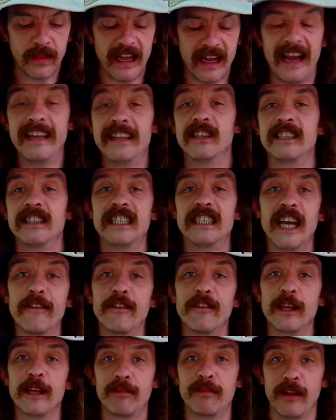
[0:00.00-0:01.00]
Heinlein
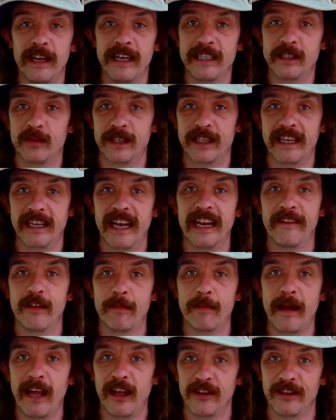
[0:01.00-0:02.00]
definitely plays with kind of
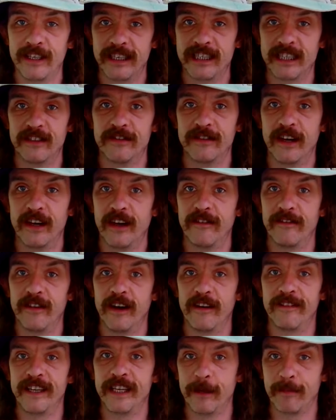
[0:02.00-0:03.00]
the politics of, of,
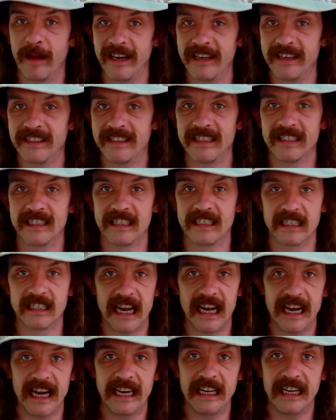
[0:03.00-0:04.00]
of independence in
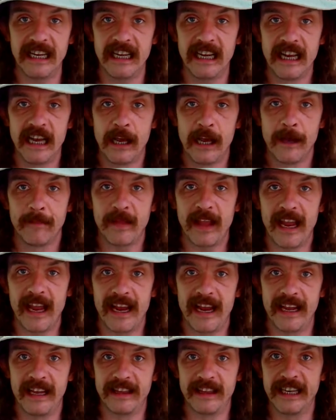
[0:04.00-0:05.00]
society
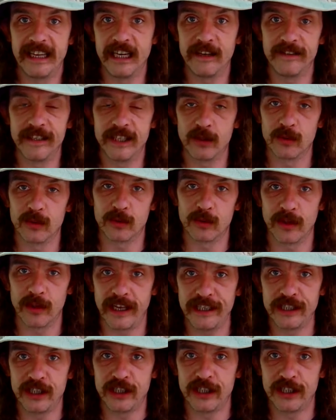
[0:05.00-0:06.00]
and the individual
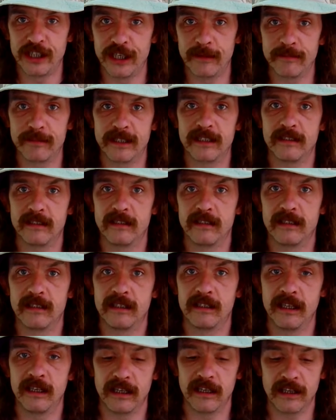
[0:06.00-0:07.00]
relationships
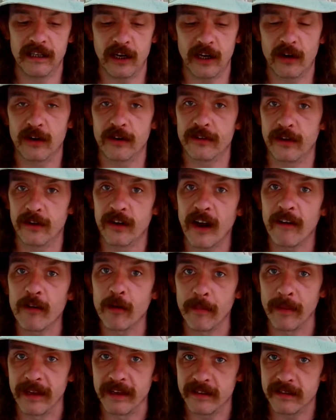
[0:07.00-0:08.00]
to their, their
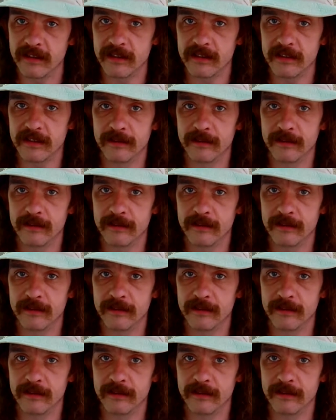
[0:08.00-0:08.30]
government